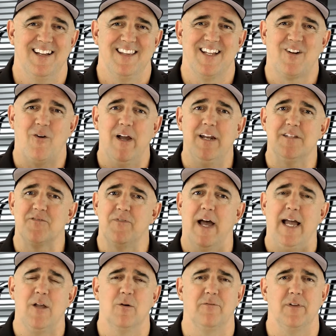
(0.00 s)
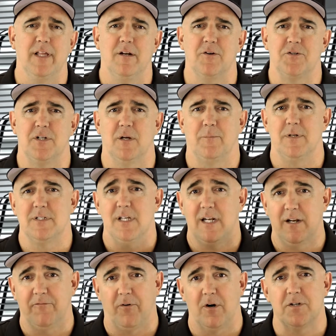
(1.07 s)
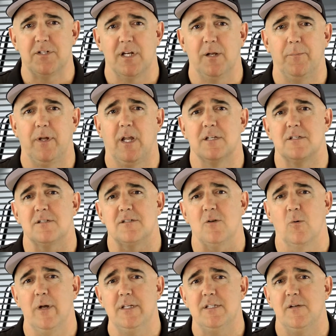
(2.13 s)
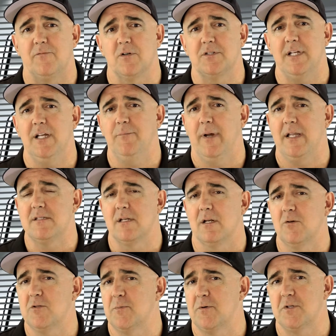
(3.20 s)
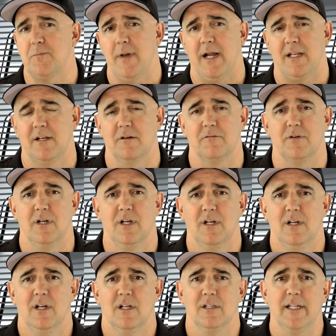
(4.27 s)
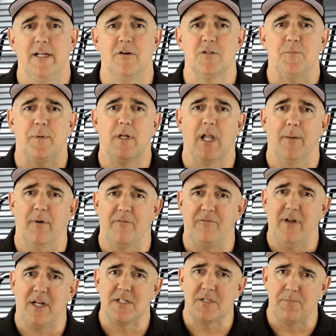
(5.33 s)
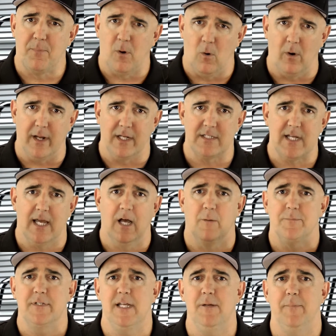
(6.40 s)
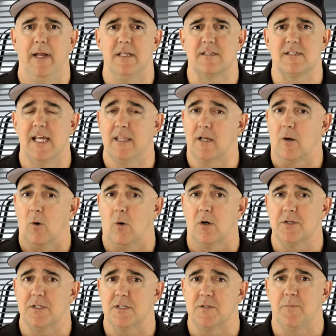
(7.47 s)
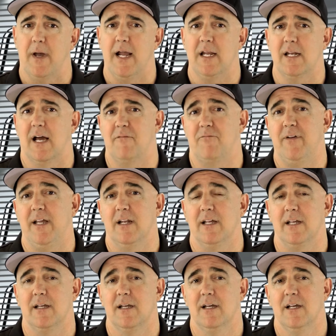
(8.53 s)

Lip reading: The greatest value of leadership is in adversity because it's so easy for teammates to lose perspective. Leaders become a fixed point to help teammates stay the course despite not feeling